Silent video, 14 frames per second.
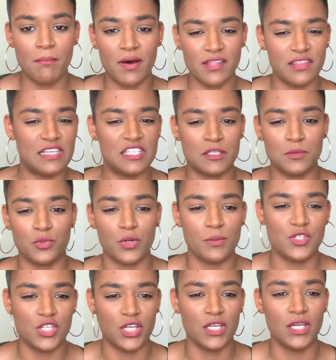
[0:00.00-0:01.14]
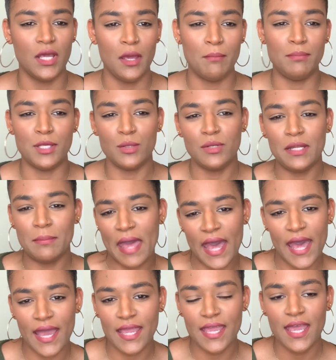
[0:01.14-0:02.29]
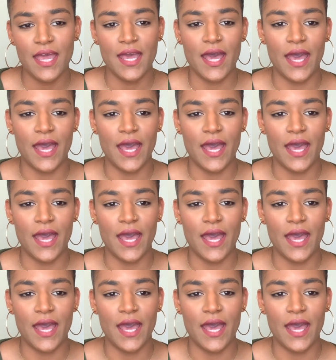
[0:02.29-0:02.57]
monthly subscription beauty bag,